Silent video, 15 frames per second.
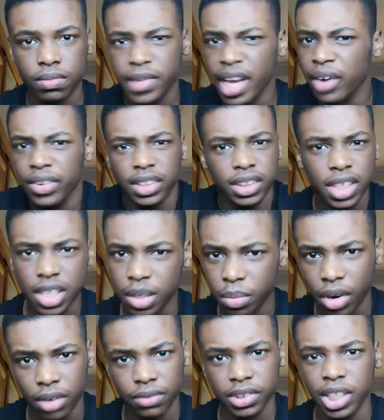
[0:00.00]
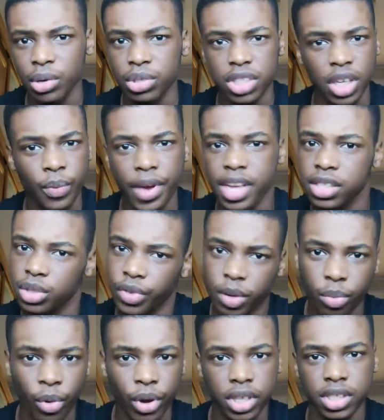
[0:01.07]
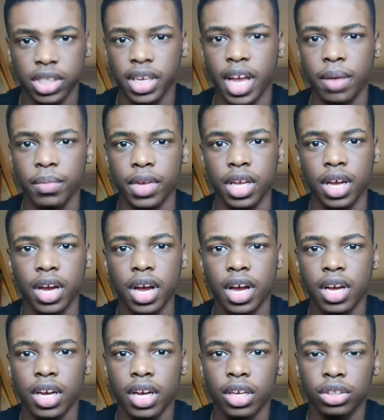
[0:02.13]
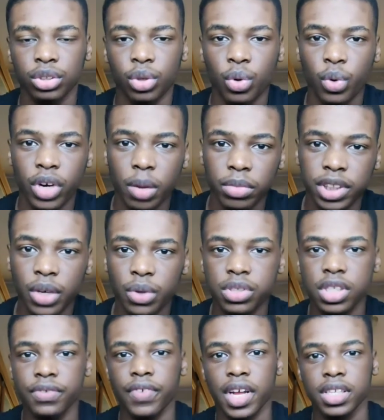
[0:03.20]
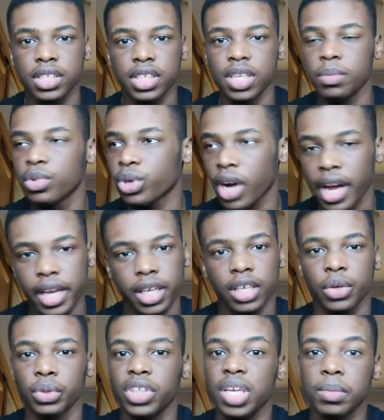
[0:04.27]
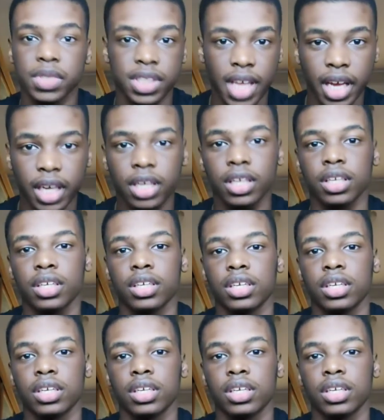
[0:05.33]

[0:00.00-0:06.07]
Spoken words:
Guaranteed, bruv. Chelsea away is 3 points, you get me? So all them Chelsea fans keep crying, your team's dead.